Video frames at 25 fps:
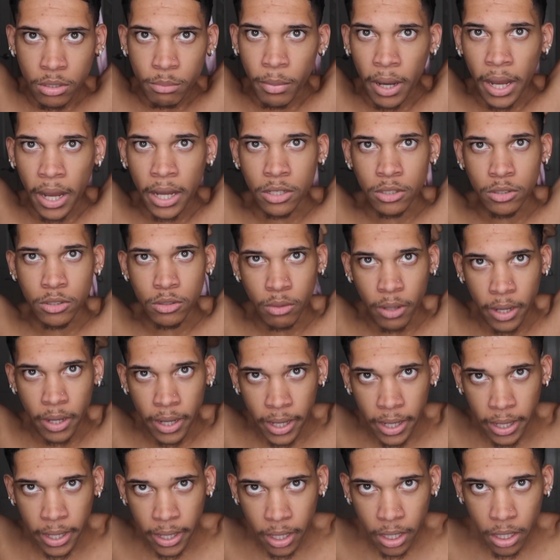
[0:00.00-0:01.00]
Buy a
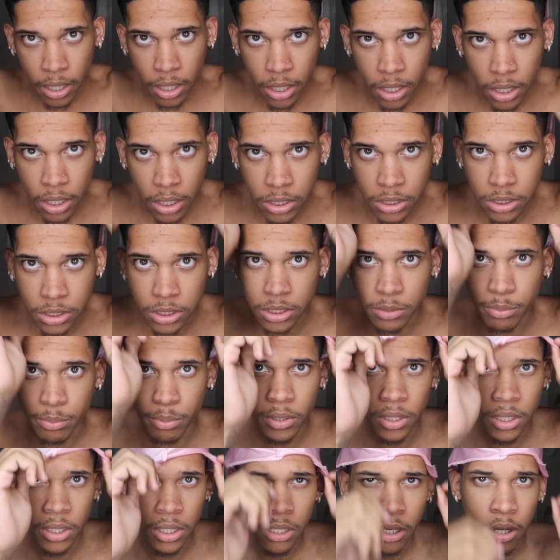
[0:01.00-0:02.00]
do-rag and just
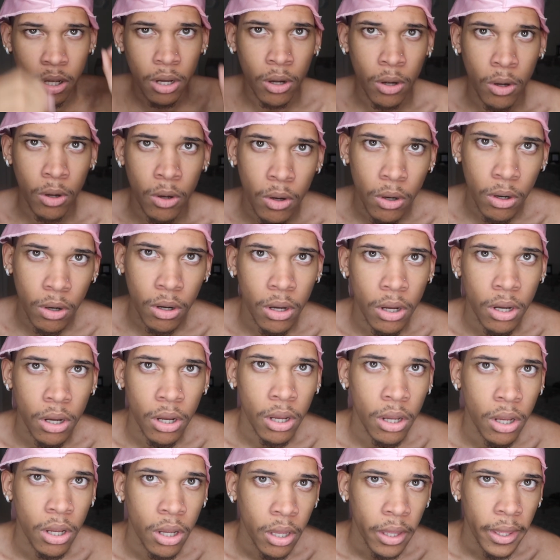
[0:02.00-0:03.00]
put it on
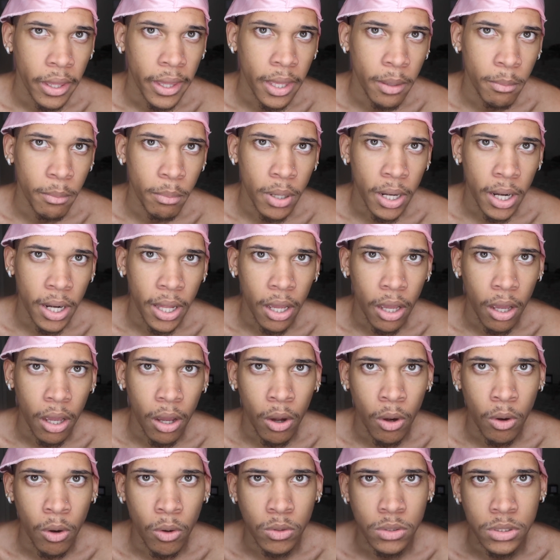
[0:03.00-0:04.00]
and be like,
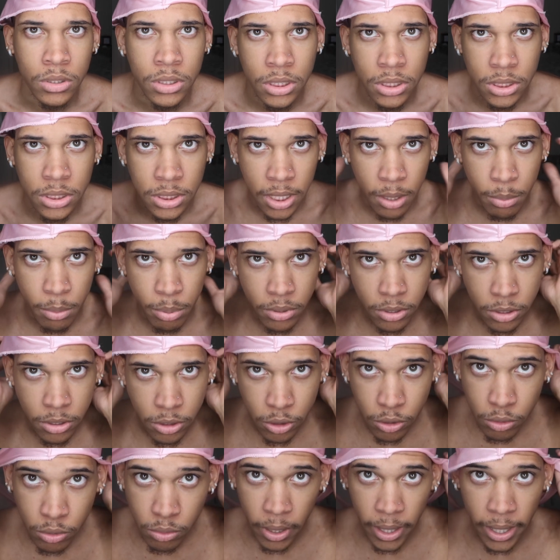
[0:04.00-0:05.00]
oh, just because I put a
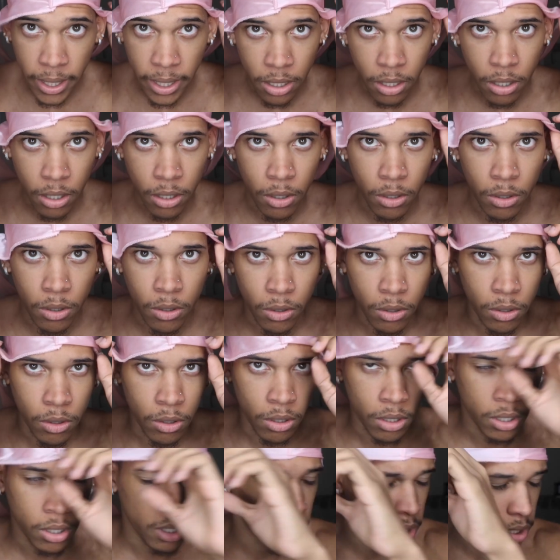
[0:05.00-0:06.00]
do-rag on
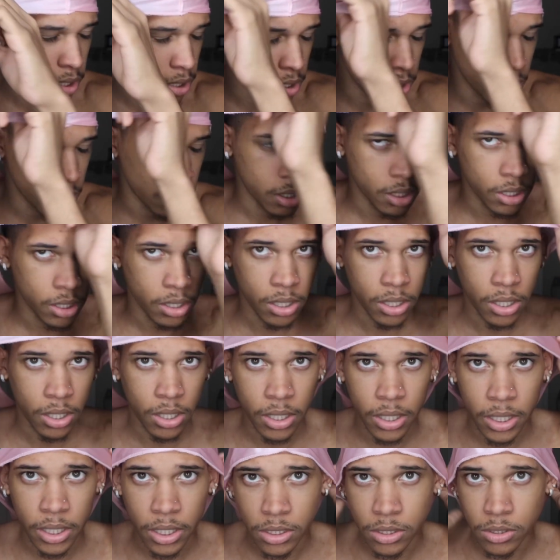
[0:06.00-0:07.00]

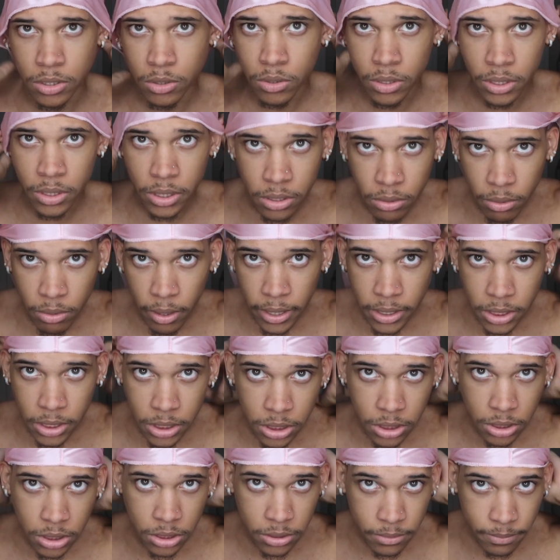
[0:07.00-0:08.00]
and do this right
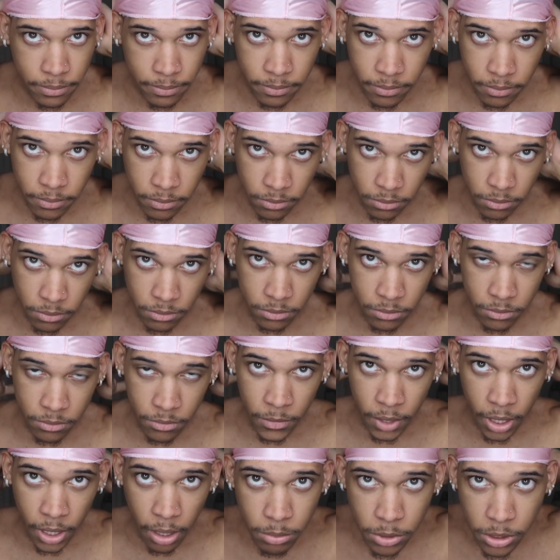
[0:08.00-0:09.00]
here,
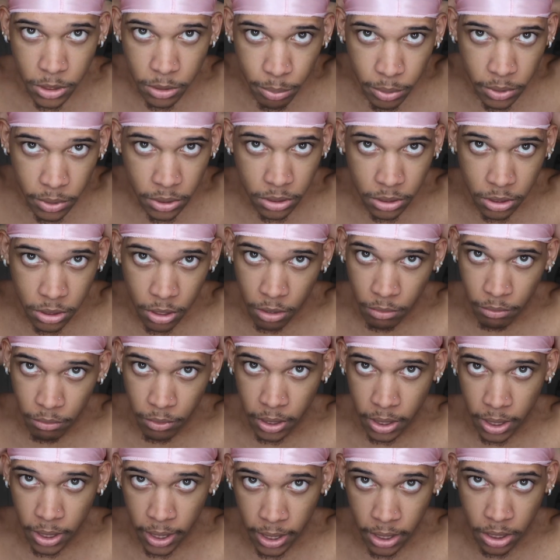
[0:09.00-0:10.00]
I'm just put this on
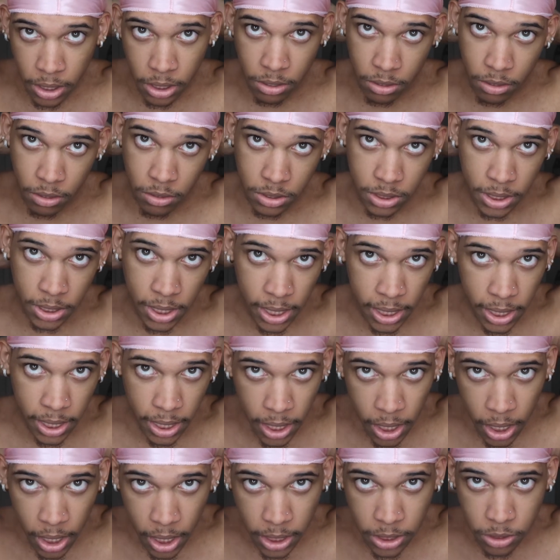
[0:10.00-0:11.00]
regular. I ain't even gonna tie it
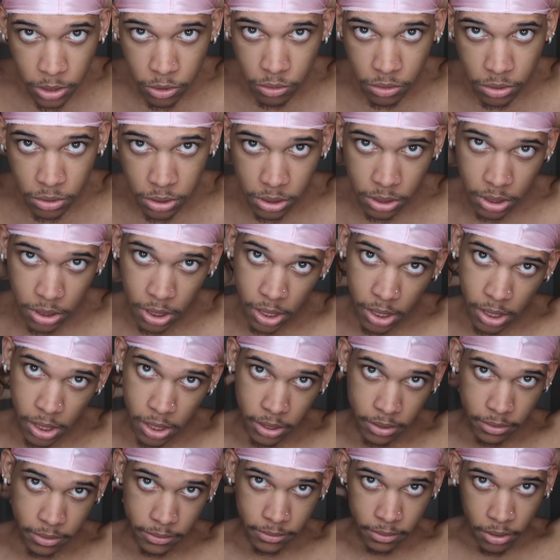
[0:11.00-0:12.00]
how I usually tie
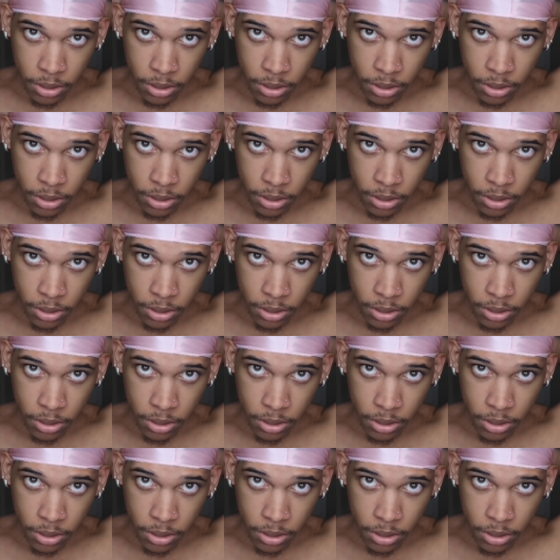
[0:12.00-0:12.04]
it.